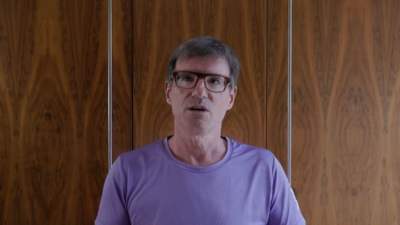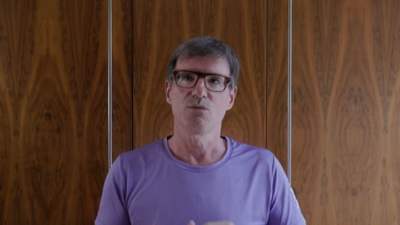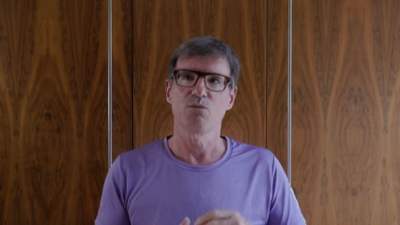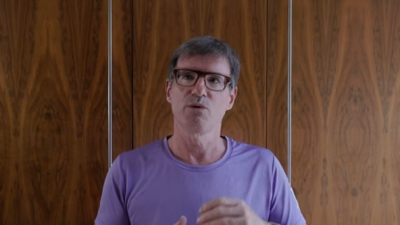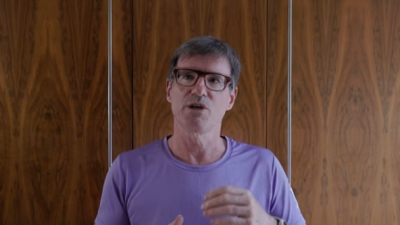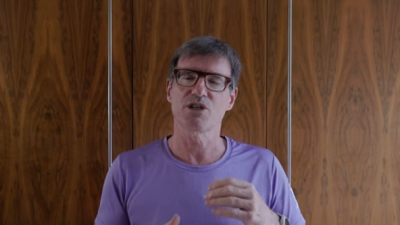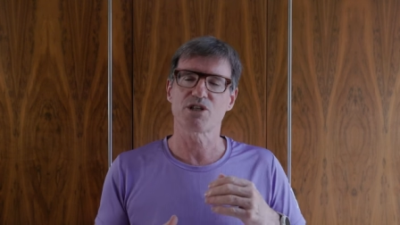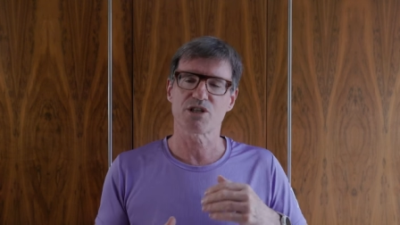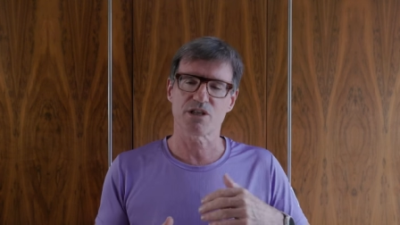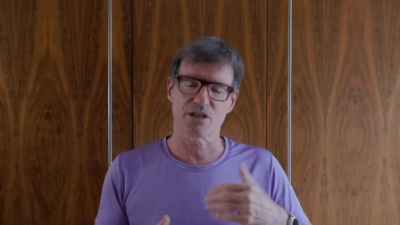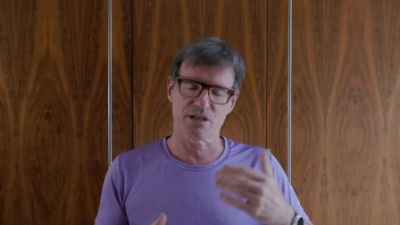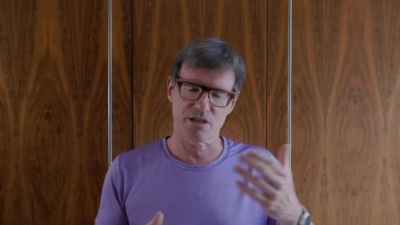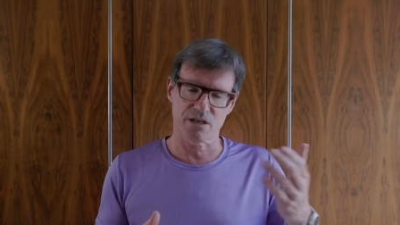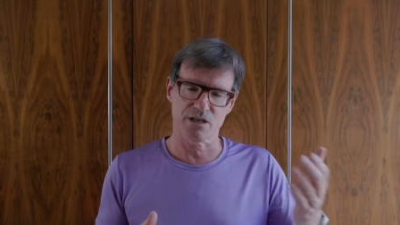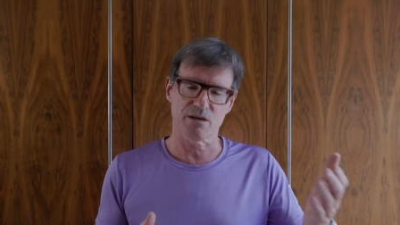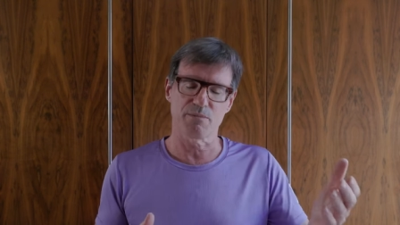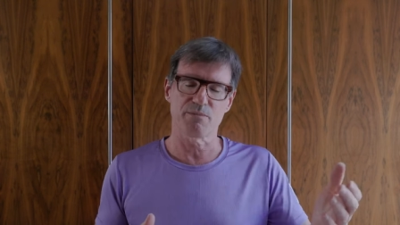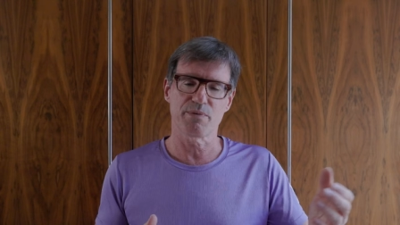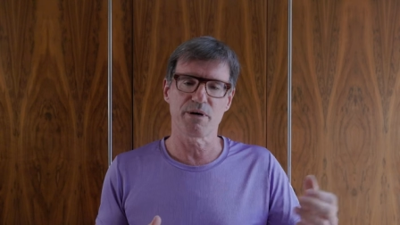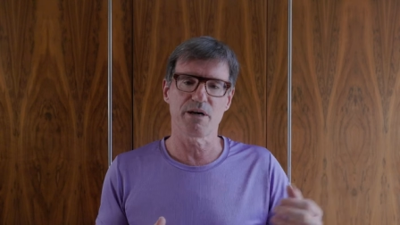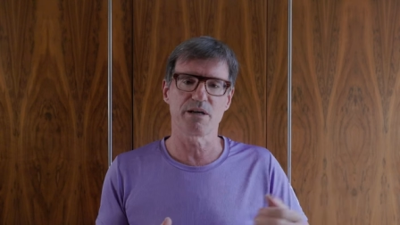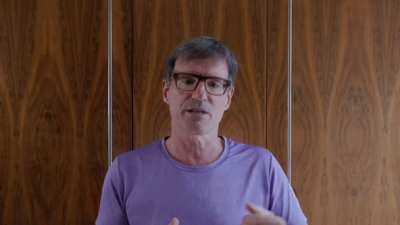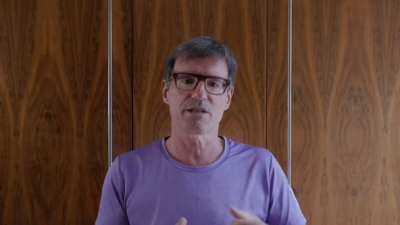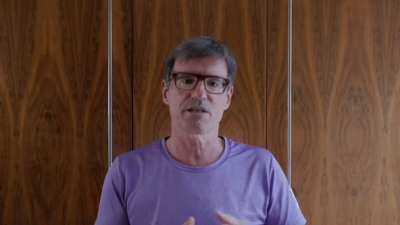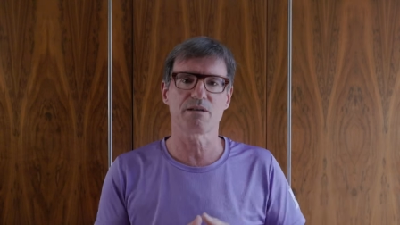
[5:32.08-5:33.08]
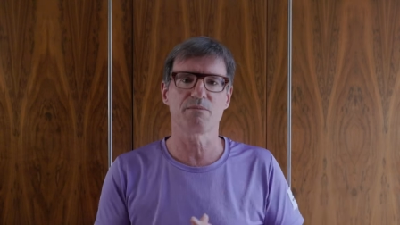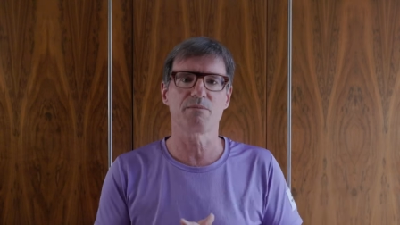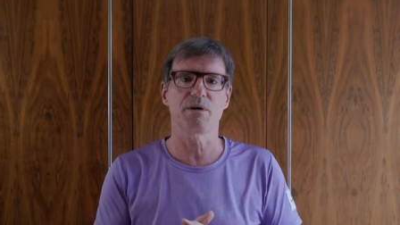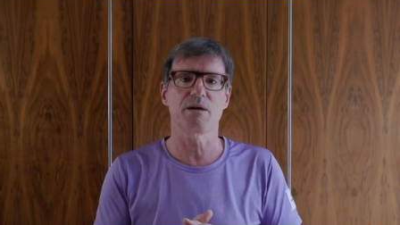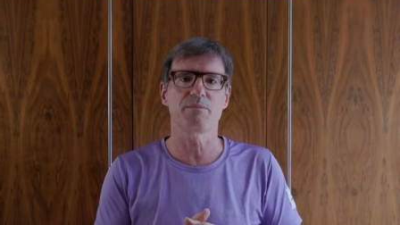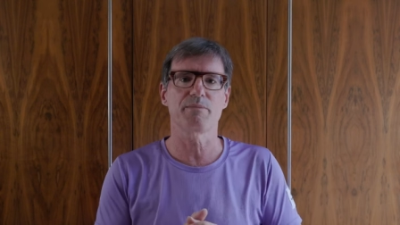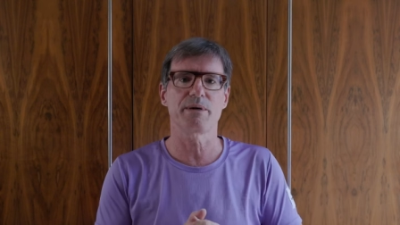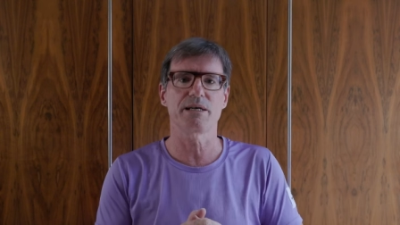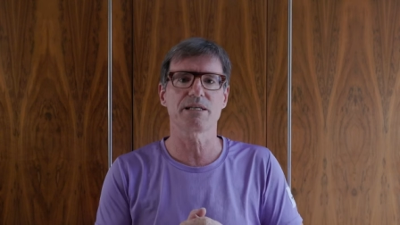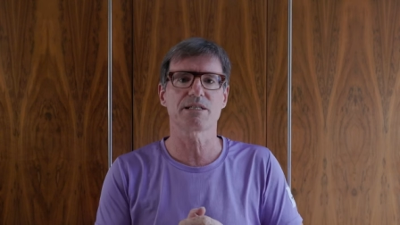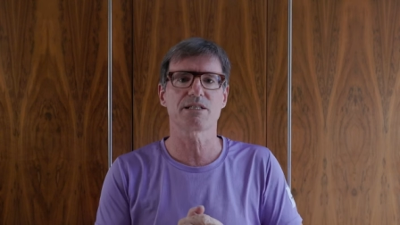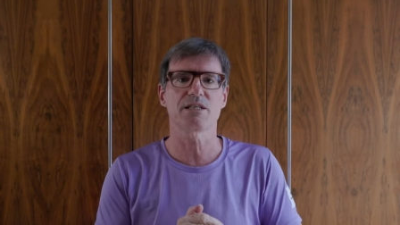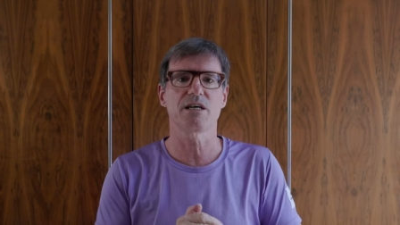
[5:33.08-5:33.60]
which compared to my
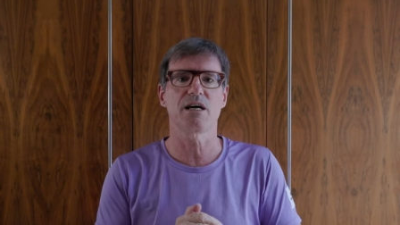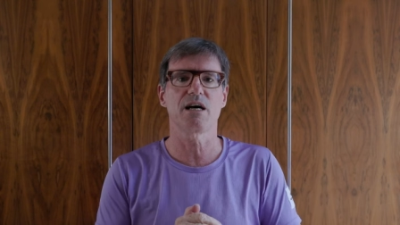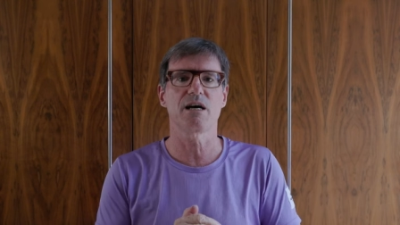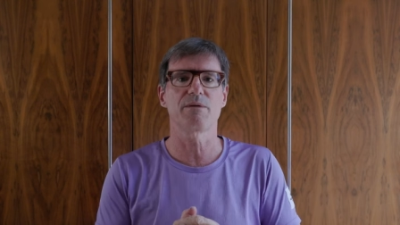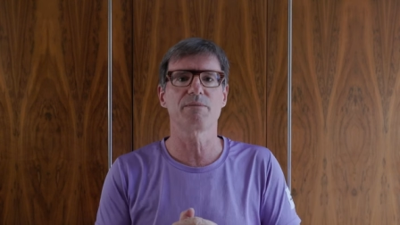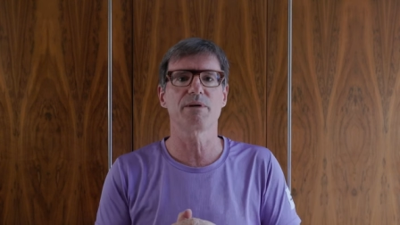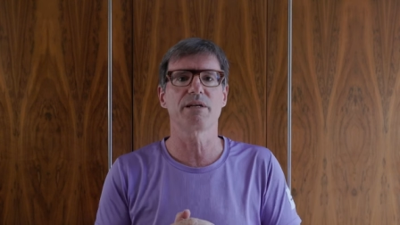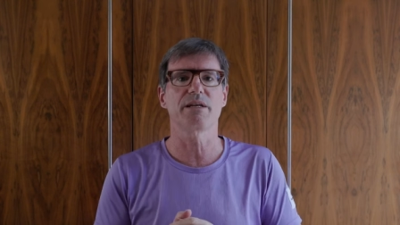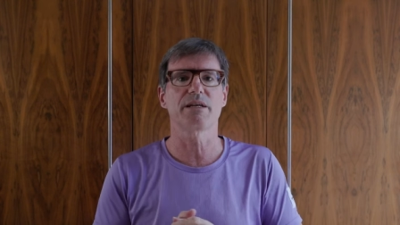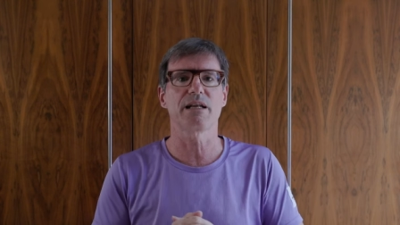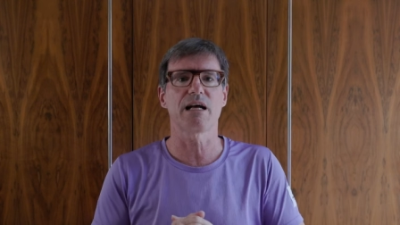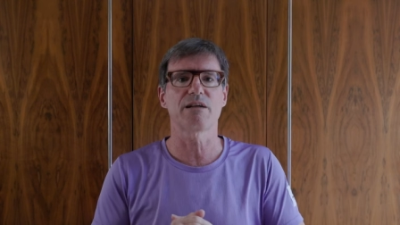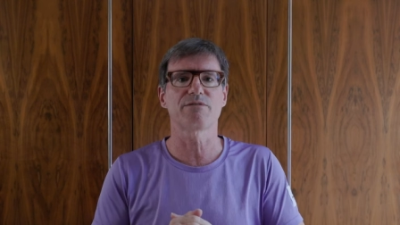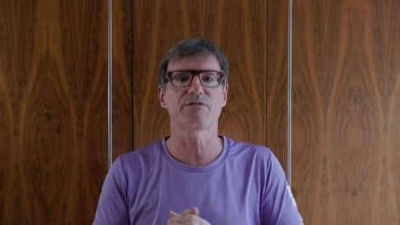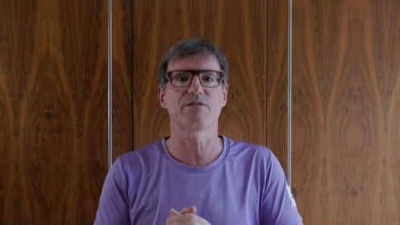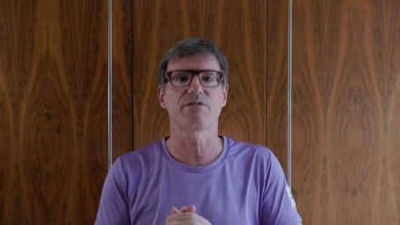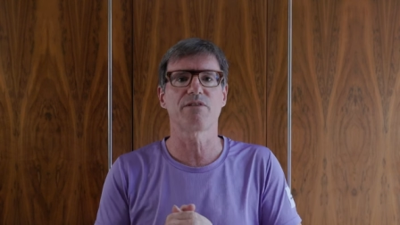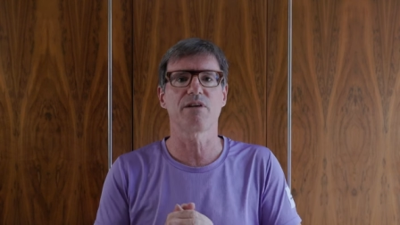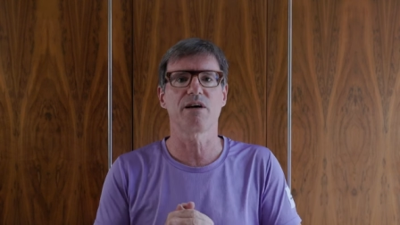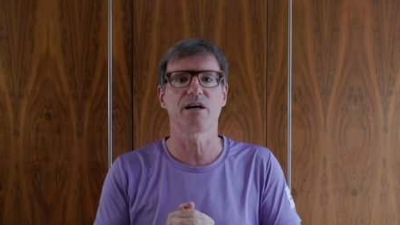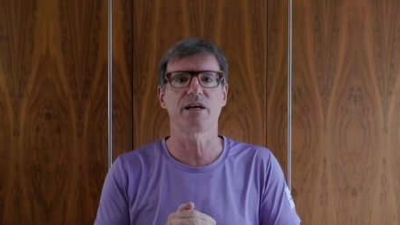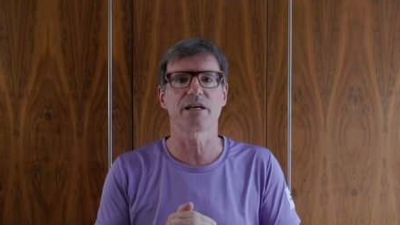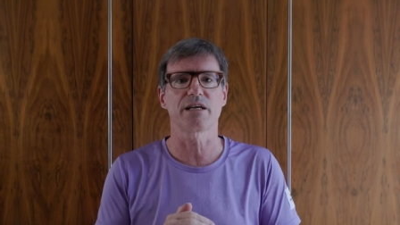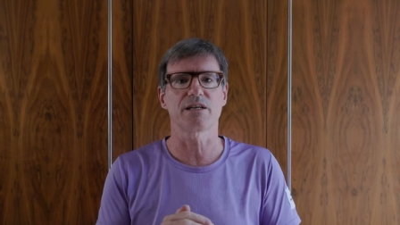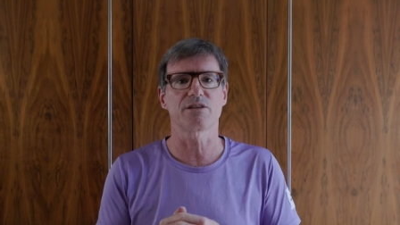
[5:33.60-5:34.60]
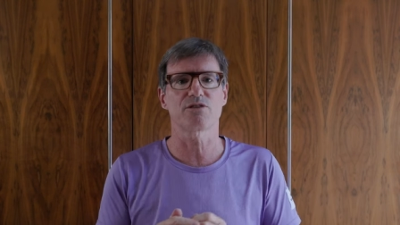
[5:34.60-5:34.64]
best time in an Alphafly